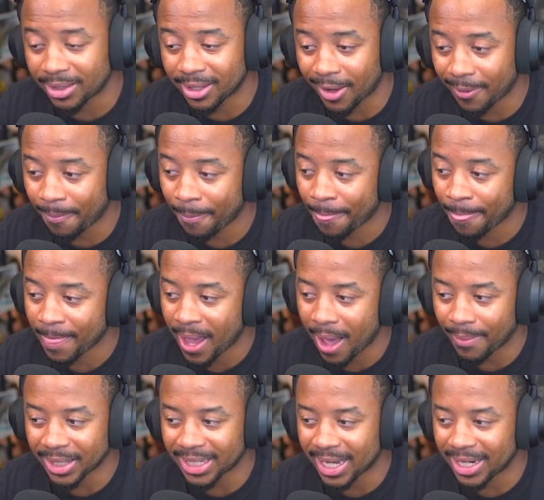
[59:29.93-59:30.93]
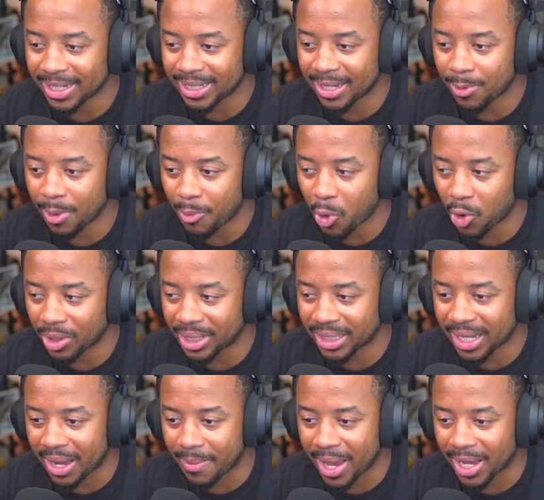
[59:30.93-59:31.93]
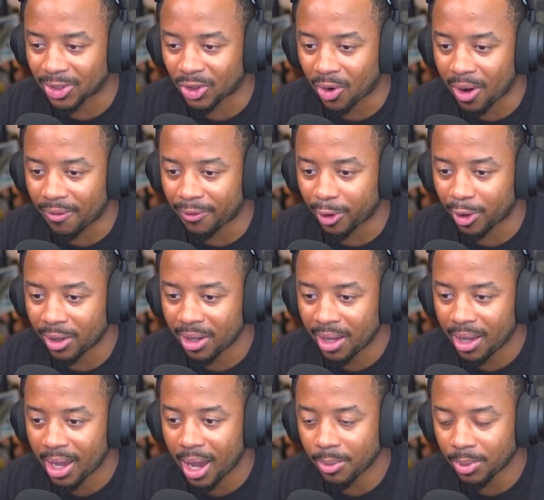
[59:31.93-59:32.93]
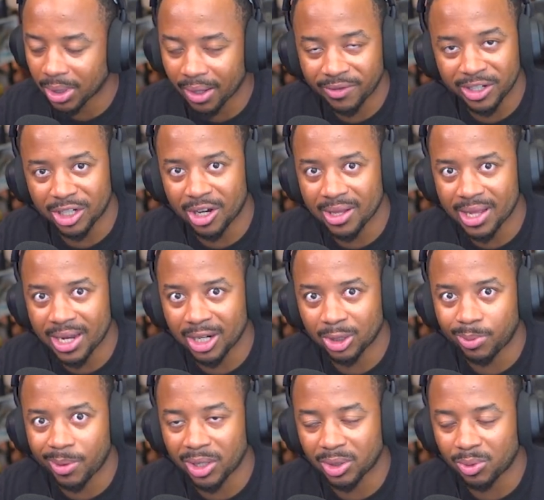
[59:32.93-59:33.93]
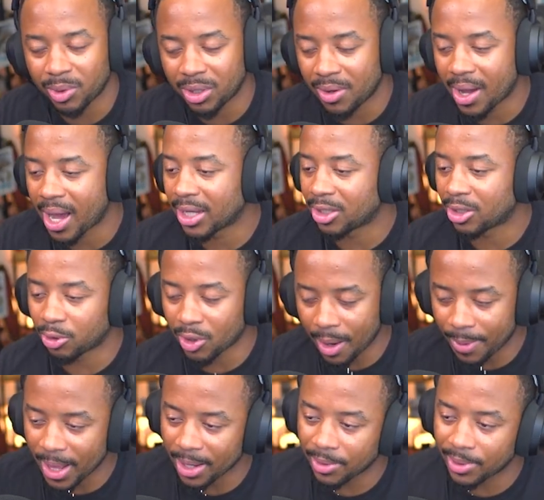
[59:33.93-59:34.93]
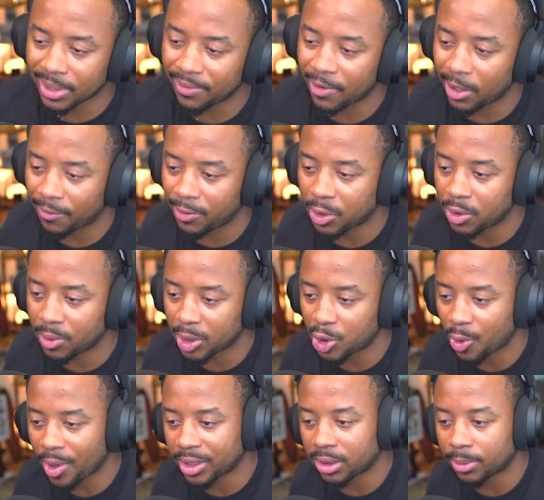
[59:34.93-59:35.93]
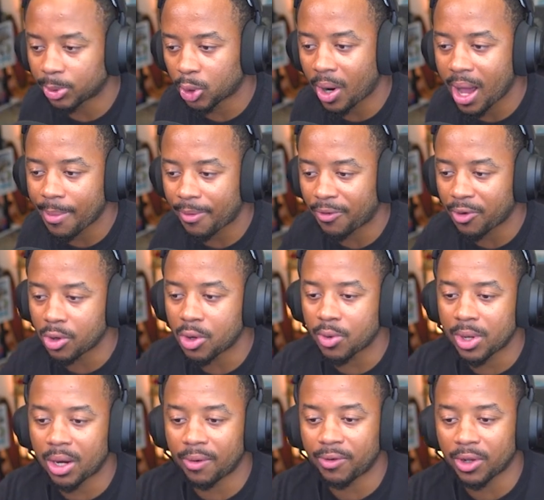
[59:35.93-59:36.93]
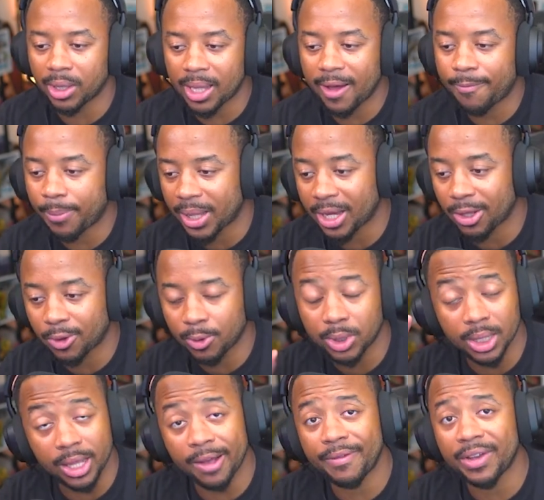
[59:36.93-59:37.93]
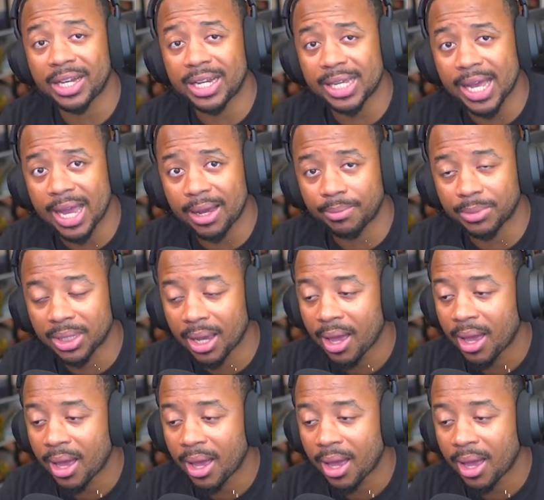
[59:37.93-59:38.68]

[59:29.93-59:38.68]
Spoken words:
So I'm excited to see what more this game has to offer, and would love to share that experience with you guys. So drop a like on this video if you do enjoy, subscribe if you're new here, if you love playthroughs, you love indie games.